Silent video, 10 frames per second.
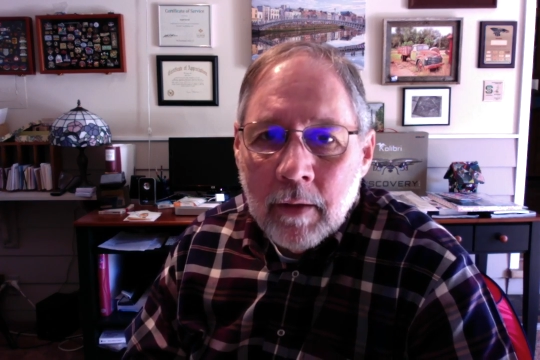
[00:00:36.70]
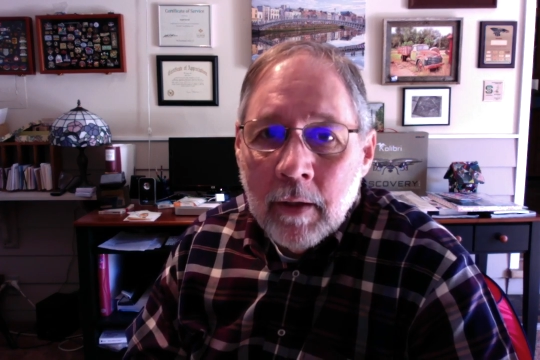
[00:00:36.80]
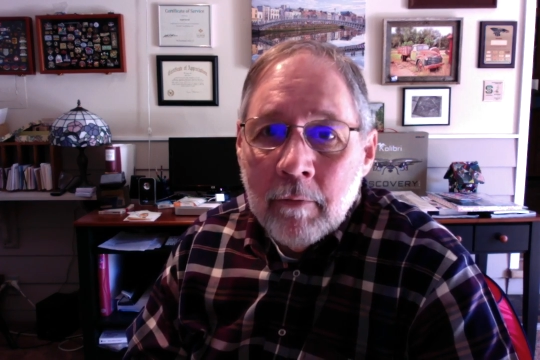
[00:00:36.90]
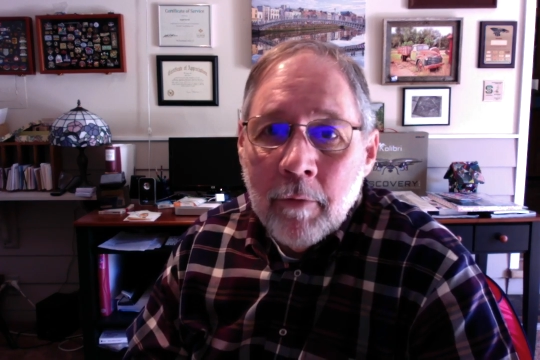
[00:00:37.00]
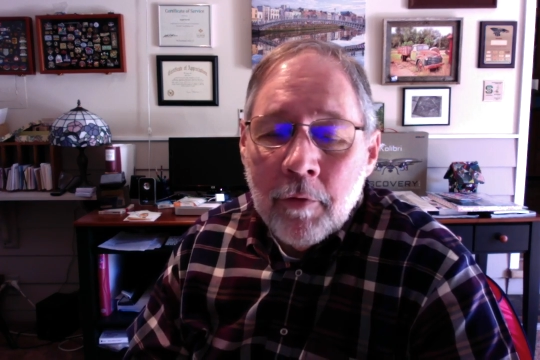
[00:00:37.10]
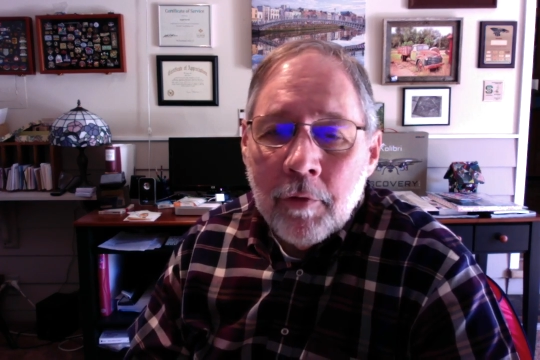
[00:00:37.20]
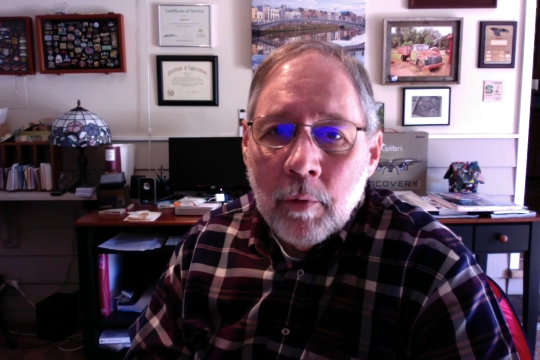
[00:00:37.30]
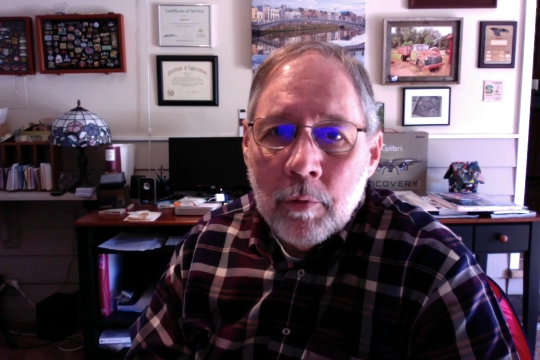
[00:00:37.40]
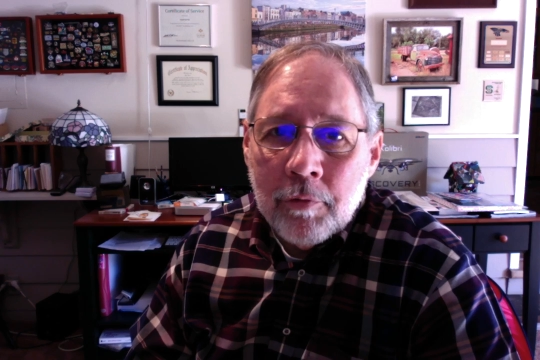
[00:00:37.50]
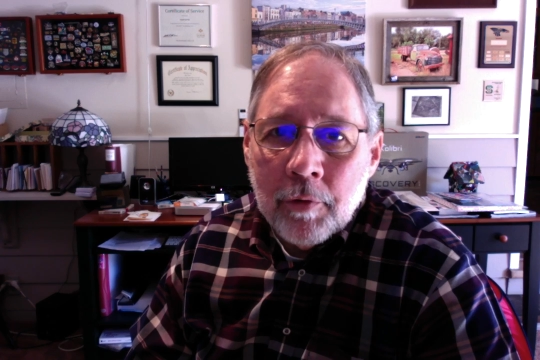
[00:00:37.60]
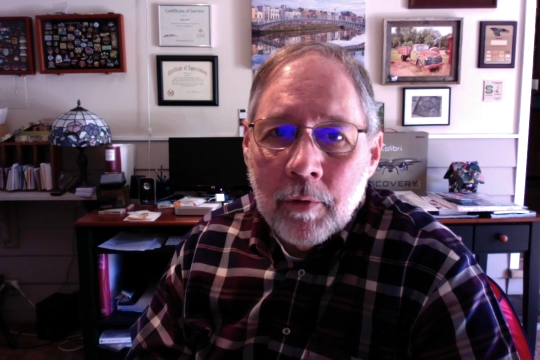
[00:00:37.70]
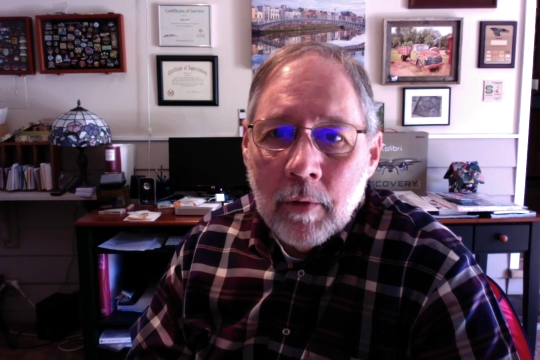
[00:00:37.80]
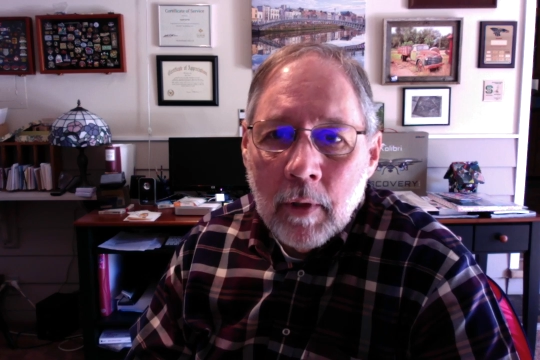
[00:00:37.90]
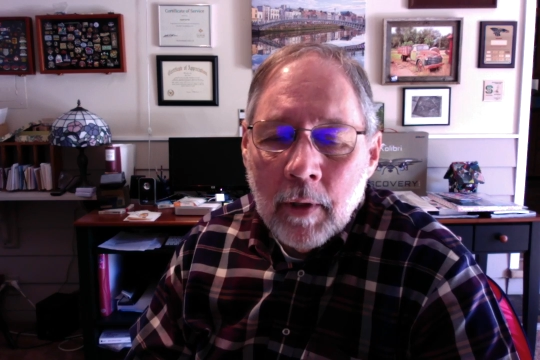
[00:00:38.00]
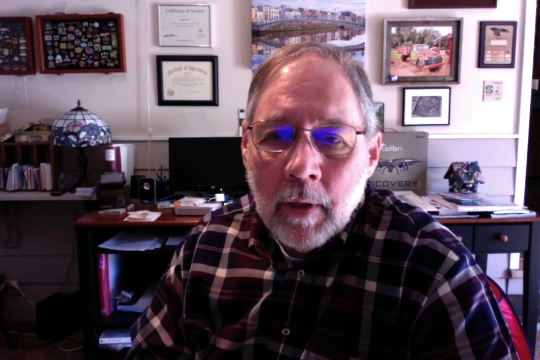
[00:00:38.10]
give the solution
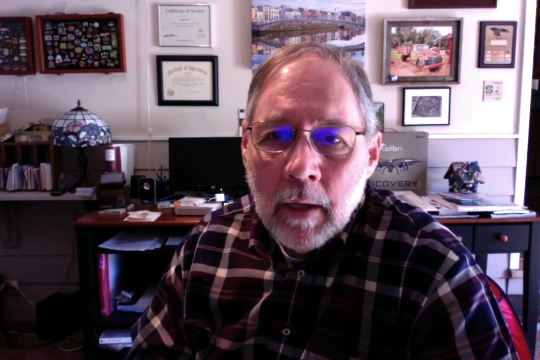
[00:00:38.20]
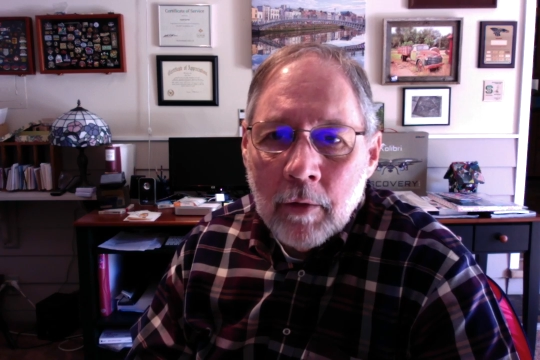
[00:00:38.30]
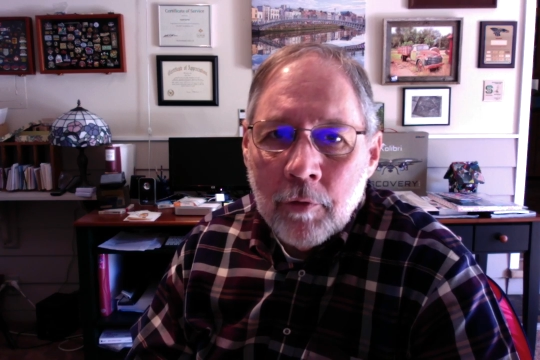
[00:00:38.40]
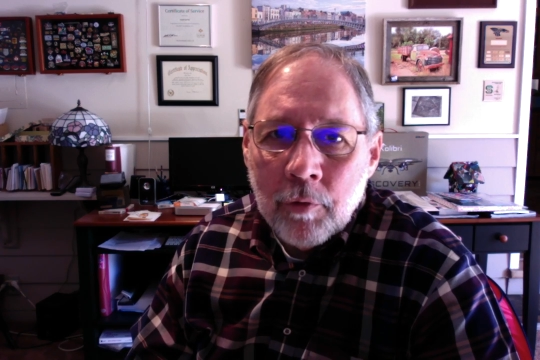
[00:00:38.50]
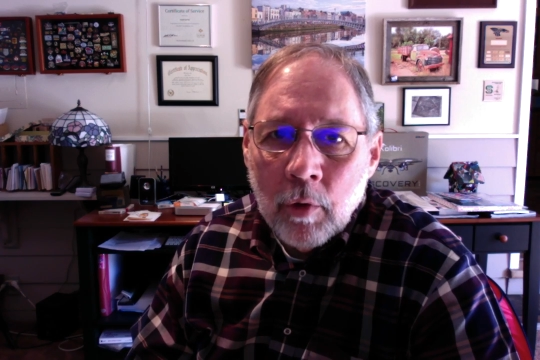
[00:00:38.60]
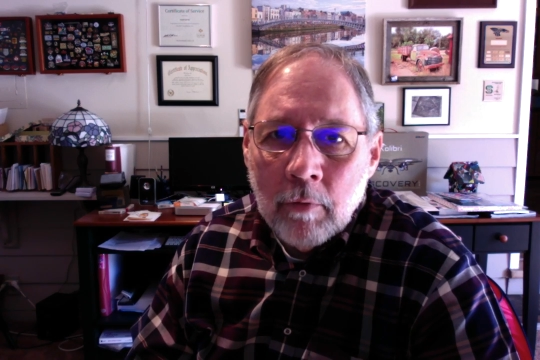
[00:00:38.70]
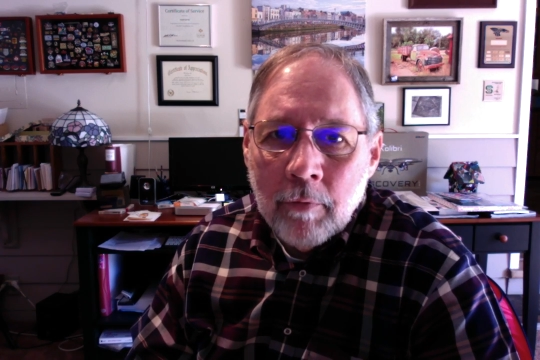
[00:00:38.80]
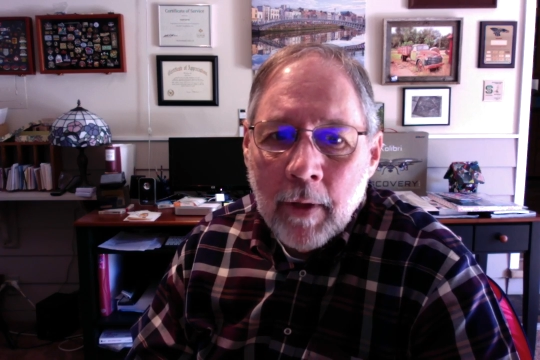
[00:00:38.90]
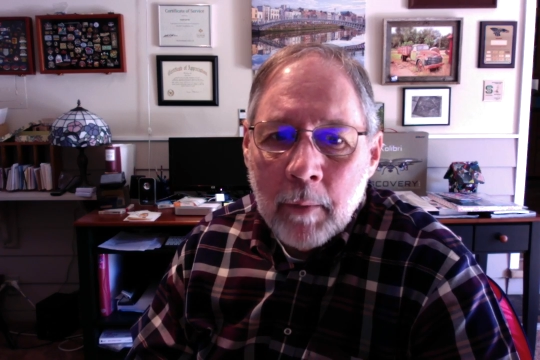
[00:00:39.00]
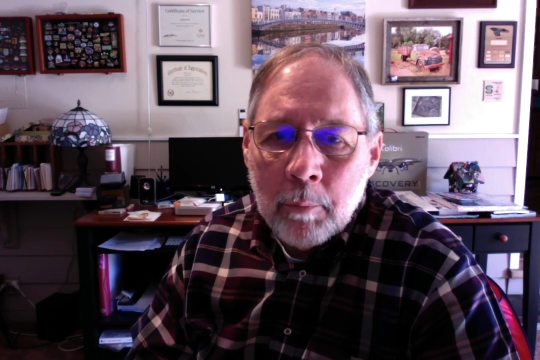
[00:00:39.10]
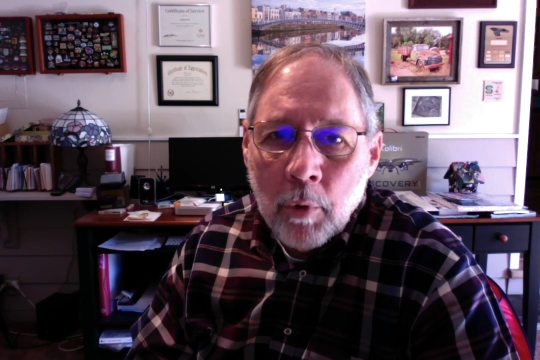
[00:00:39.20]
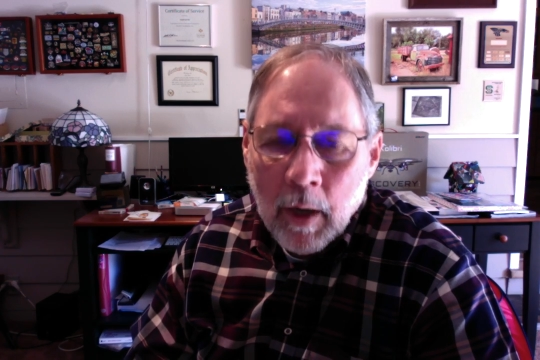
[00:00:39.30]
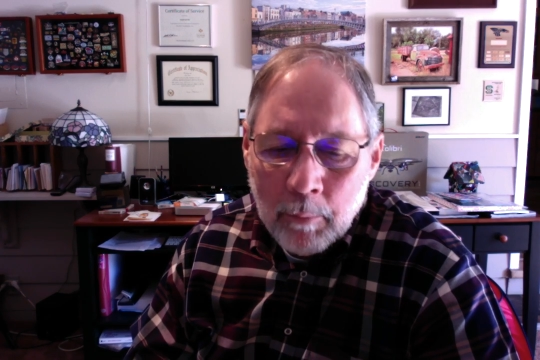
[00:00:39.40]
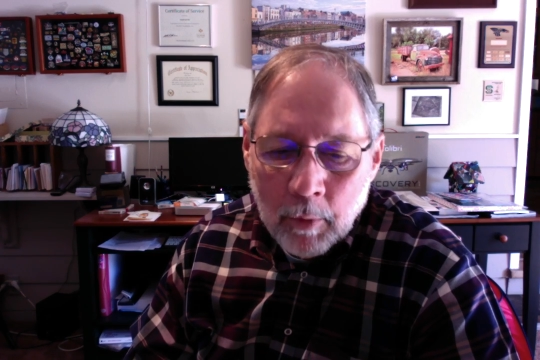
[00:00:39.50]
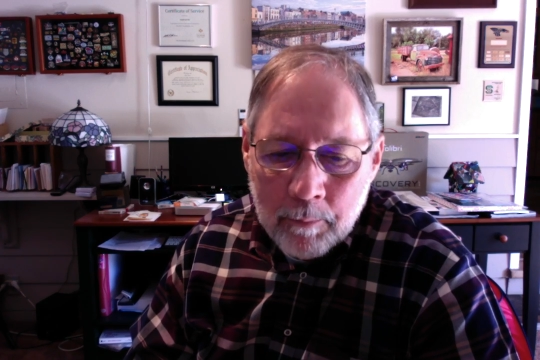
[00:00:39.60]
on how to solve that
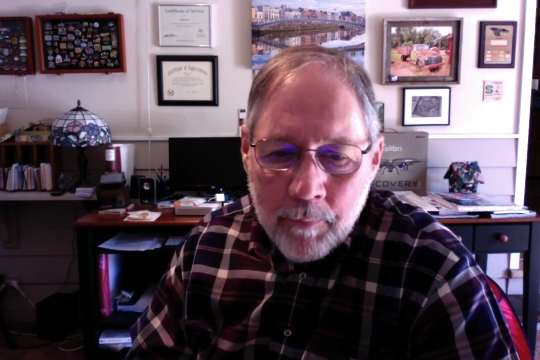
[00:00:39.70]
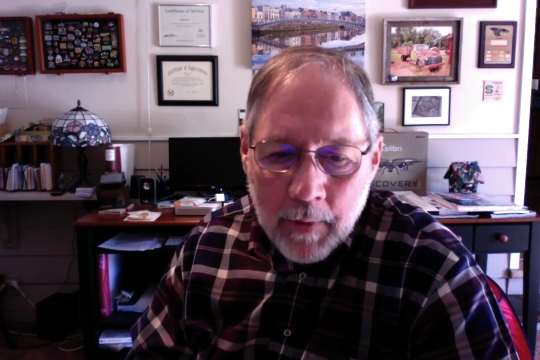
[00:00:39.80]
problem.